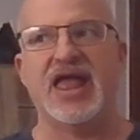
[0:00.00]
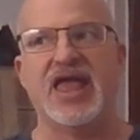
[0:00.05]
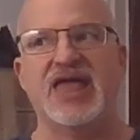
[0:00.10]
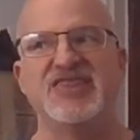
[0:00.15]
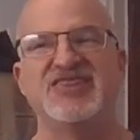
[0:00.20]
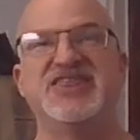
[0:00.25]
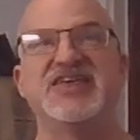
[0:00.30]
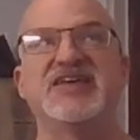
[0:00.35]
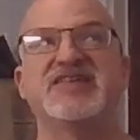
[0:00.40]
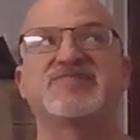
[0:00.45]

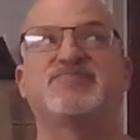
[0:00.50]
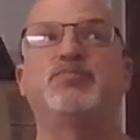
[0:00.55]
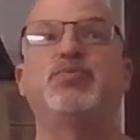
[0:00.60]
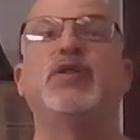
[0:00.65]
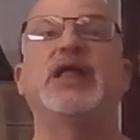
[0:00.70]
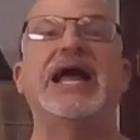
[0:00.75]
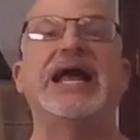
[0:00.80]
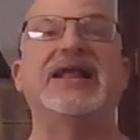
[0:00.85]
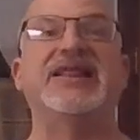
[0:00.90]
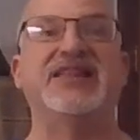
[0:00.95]
This
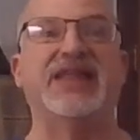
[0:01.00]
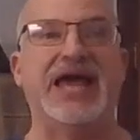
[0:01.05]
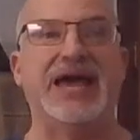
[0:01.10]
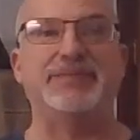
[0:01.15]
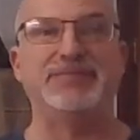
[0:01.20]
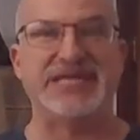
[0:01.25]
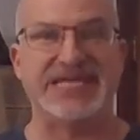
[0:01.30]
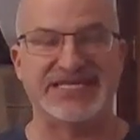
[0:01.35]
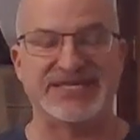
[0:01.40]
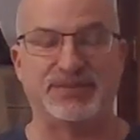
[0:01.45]
black lab
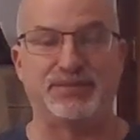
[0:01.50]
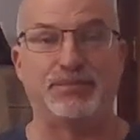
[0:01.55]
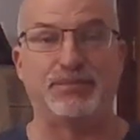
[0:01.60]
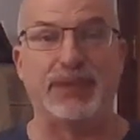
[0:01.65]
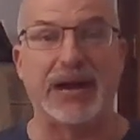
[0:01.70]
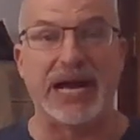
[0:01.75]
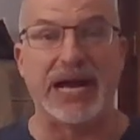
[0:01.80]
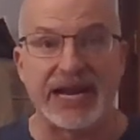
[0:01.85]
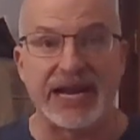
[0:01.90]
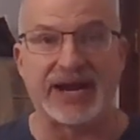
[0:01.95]
takes a
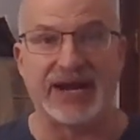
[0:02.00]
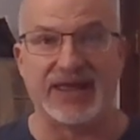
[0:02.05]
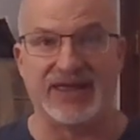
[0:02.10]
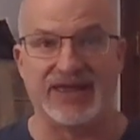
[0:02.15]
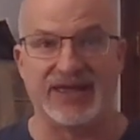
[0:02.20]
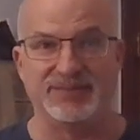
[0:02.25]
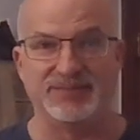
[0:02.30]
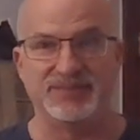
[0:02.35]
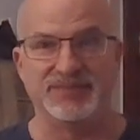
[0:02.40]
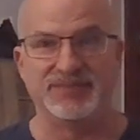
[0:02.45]
bite out of
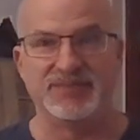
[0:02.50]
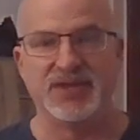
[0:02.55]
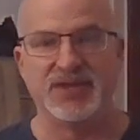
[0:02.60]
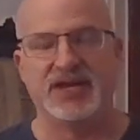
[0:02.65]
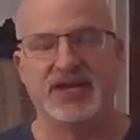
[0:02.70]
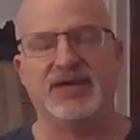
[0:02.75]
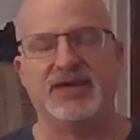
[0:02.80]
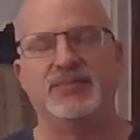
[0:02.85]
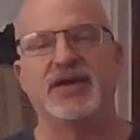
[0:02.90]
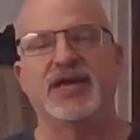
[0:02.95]
him.
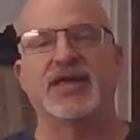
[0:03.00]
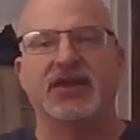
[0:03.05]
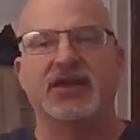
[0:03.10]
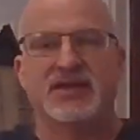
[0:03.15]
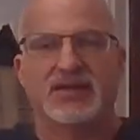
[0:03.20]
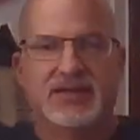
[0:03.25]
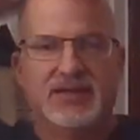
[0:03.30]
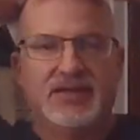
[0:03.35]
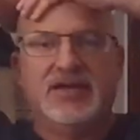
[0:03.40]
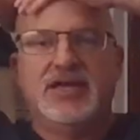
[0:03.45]
I'm like,
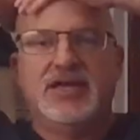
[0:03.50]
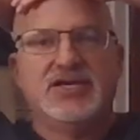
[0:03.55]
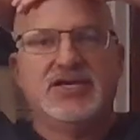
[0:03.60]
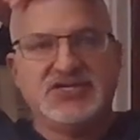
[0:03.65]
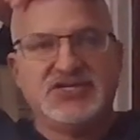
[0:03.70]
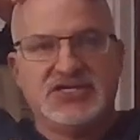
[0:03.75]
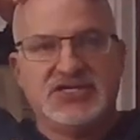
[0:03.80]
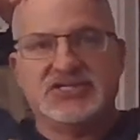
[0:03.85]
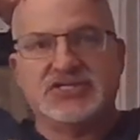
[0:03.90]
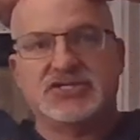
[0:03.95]

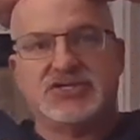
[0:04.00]
Jesus